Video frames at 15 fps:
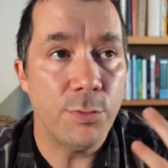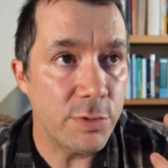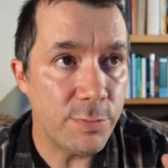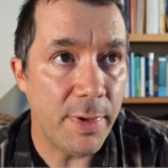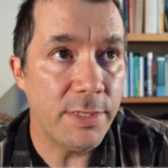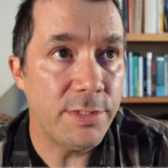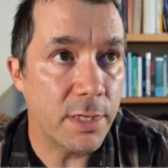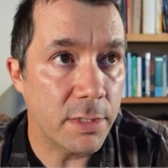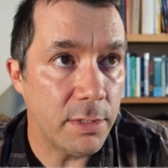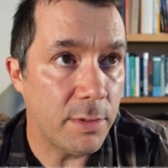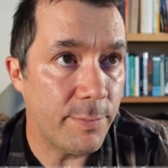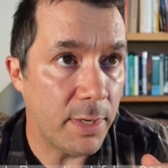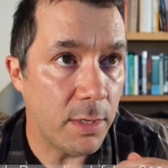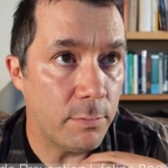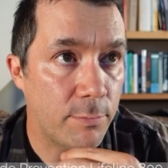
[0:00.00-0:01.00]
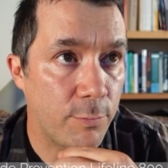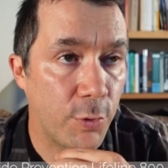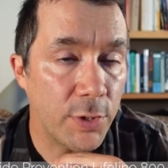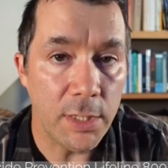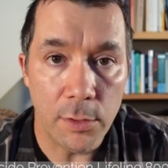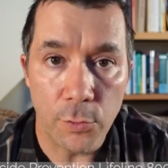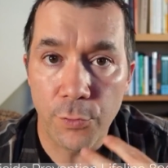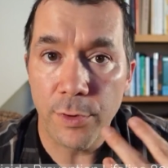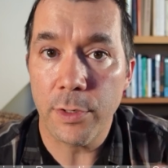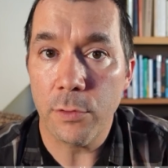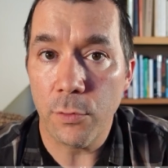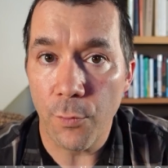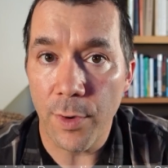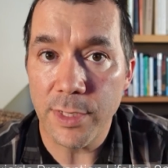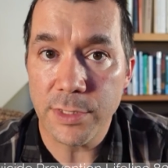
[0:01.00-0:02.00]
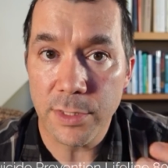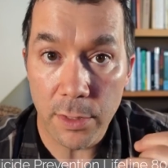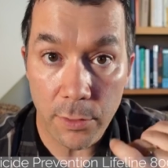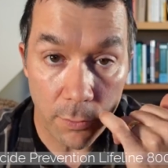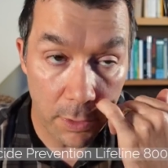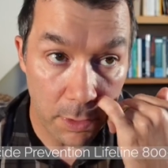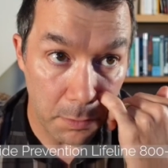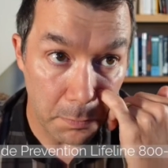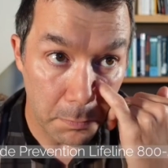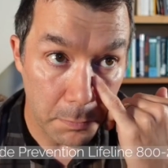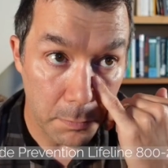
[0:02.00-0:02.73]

It was basically about bringing critical race theory